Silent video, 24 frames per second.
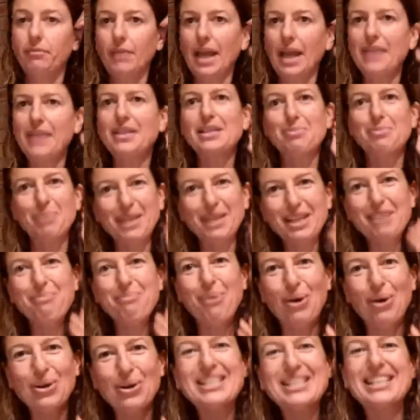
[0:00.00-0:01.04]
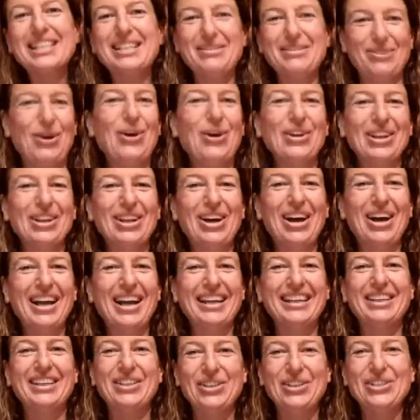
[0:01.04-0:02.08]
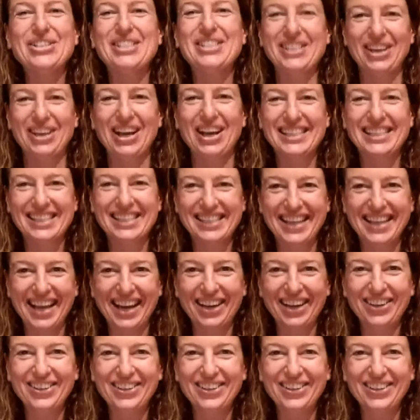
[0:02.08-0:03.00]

And there's plenty of positive online news sites now.